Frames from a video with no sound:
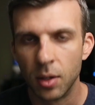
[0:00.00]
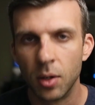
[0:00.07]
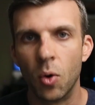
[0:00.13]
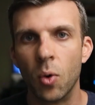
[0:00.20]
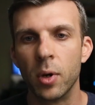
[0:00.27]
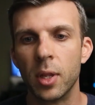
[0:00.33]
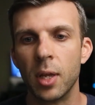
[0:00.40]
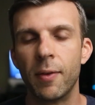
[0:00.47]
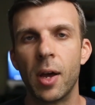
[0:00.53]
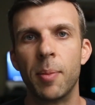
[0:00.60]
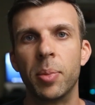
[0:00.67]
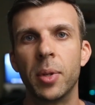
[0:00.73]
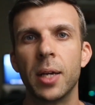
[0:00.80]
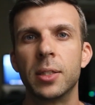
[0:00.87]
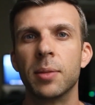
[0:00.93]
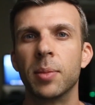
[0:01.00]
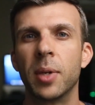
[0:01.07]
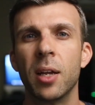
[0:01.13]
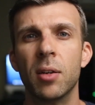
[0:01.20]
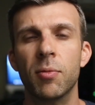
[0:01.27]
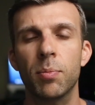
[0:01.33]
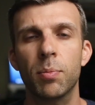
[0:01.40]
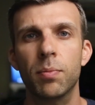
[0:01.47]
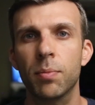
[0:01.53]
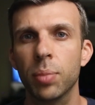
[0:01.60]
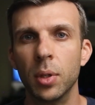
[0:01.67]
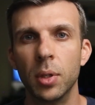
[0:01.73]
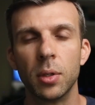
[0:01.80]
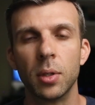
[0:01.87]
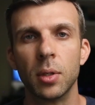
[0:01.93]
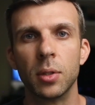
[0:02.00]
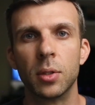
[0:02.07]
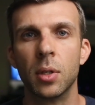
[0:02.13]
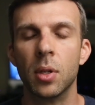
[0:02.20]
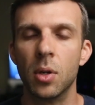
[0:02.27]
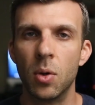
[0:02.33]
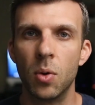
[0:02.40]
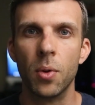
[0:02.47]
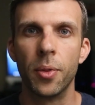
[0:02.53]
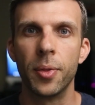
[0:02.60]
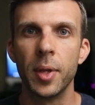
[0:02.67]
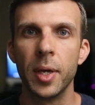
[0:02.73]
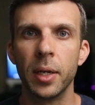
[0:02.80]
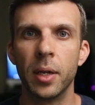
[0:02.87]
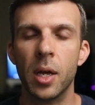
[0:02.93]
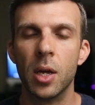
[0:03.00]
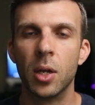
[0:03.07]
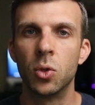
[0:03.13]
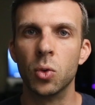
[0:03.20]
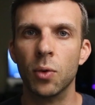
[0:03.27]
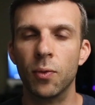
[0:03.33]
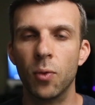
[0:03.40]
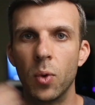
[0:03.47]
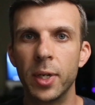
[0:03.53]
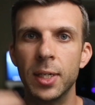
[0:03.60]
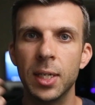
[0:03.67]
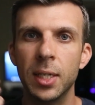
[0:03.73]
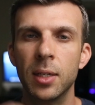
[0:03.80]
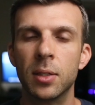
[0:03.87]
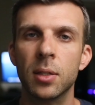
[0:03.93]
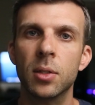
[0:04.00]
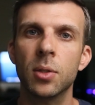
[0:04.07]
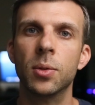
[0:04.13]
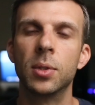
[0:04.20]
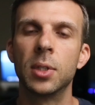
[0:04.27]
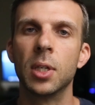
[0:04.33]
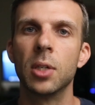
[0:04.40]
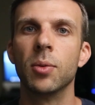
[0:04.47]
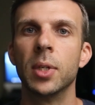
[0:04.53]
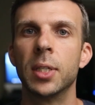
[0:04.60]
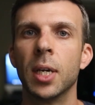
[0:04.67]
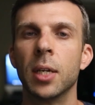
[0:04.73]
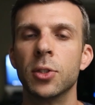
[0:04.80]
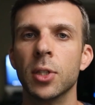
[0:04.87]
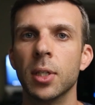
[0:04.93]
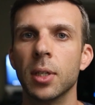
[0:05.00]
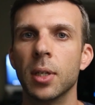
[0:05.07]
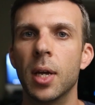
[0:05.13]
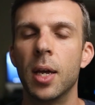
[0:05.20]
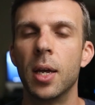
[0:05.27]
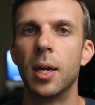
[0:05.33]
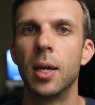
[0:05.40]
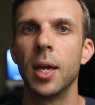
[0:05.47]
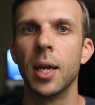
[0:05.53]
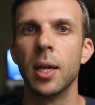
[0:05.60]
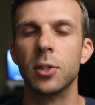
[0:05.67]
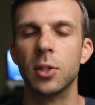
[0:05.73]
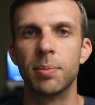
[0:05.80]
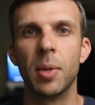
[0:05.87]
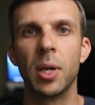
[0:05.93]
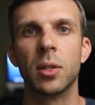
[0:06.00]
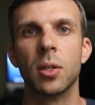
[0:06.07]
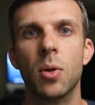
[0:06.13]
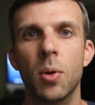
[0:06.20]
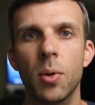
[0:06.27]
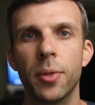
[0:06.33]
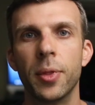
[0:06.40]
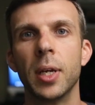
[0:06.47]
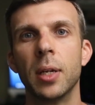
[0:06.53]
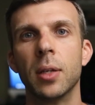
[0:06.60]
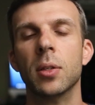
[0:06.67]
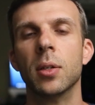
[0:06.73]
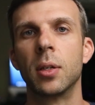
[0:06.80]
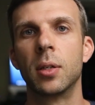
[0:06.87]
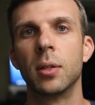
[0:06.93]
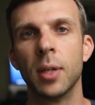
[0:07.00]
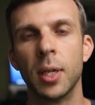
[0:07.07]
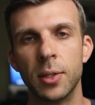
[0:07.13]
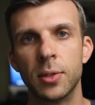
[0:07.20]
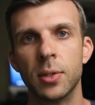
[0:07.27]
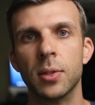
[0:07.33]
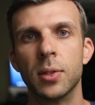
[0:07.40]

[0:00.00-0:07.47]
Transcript: Or they've applied some kind of blur to the whole thing to avoid needing to do skin retouching and just make the whole thing look nice and